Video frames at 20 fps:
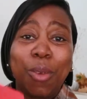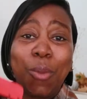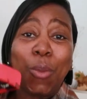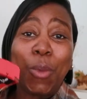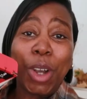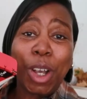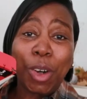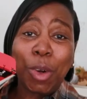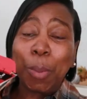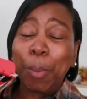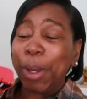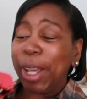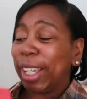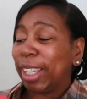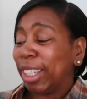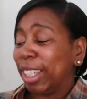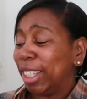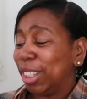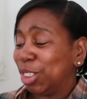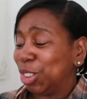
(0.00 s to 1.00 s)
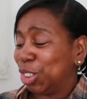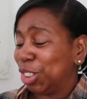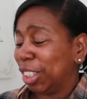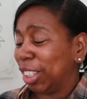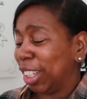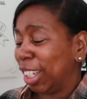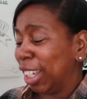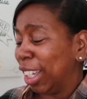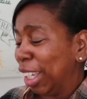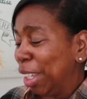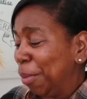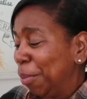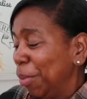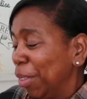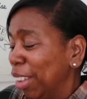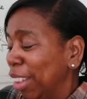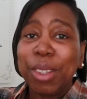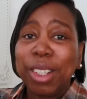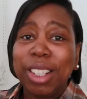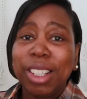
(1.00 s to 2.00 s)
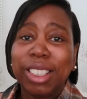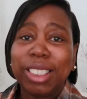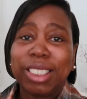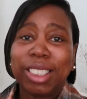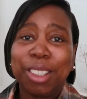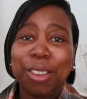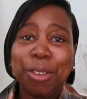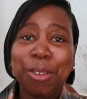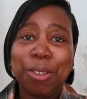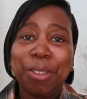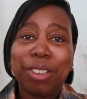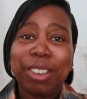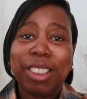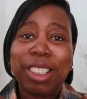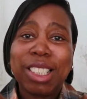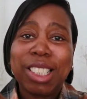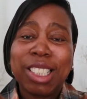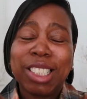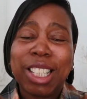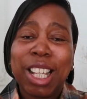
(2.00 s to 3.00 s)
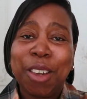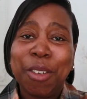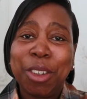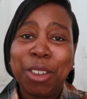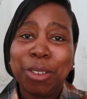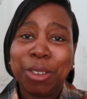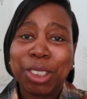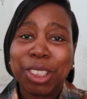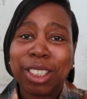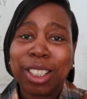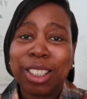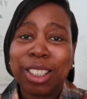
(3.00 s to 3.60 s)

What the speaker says: They're well packaged, okay? So this is how it looks,